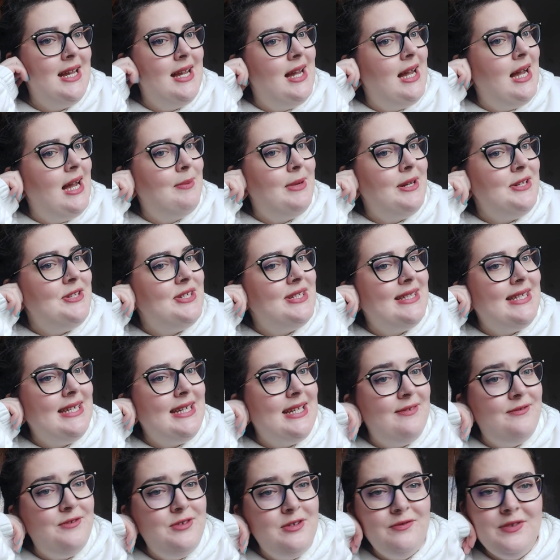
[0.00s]
I might just
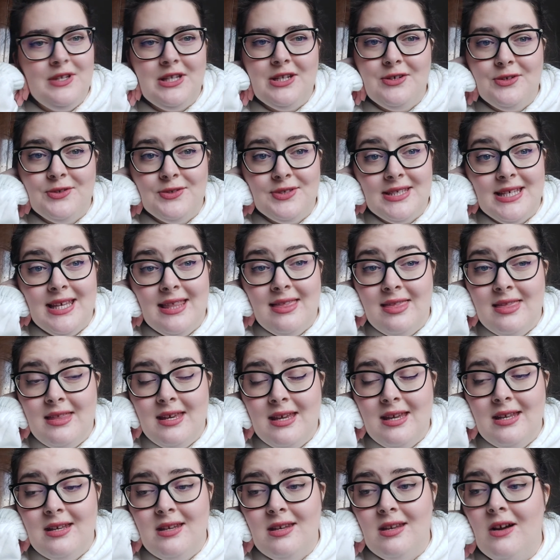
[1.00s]
take a few videos and
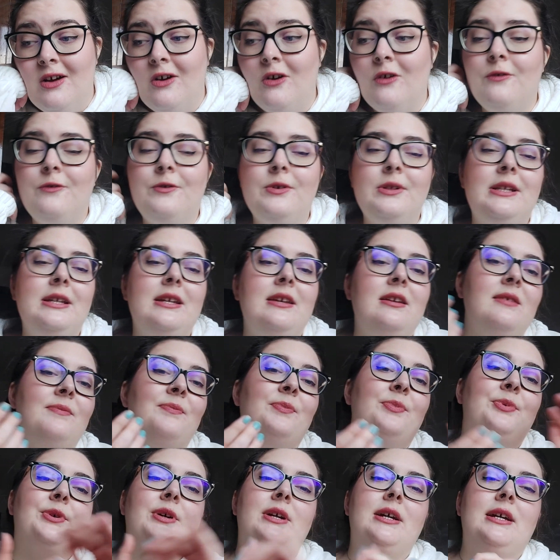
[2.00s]
then hopefully
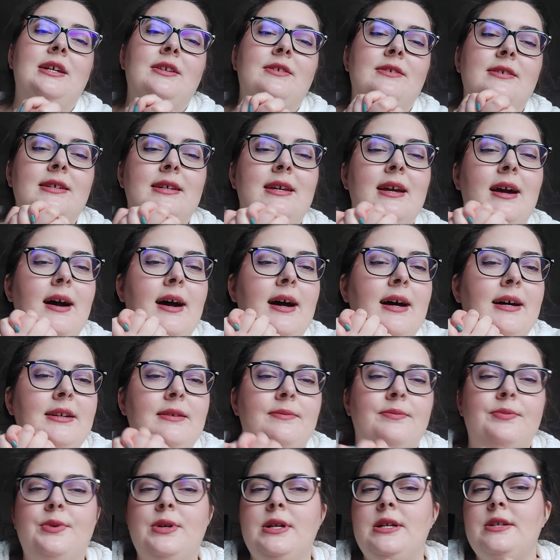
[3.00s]
pray to
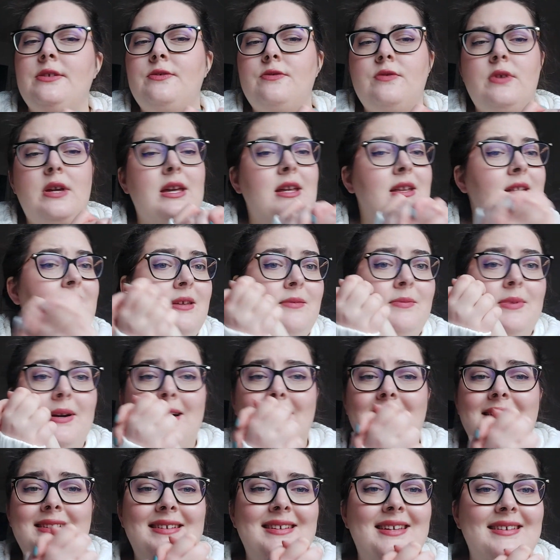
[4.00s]
God, pray to
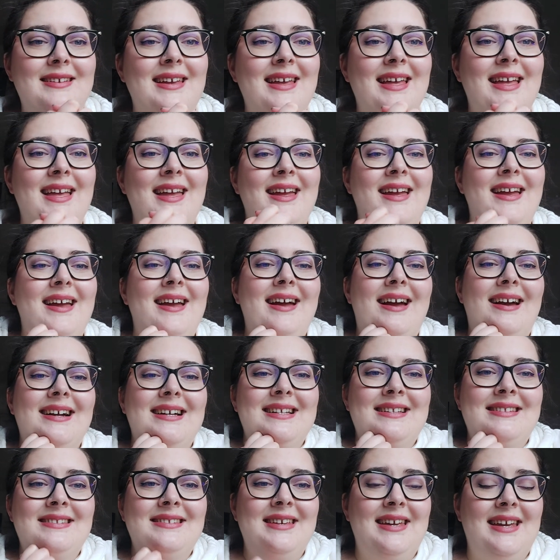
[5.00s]
anybody
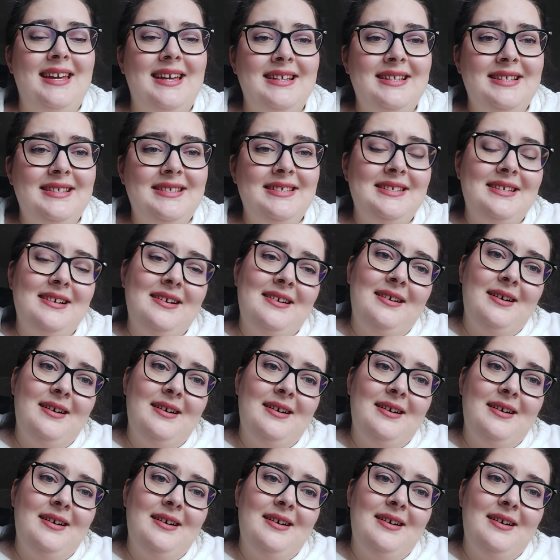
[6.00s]
that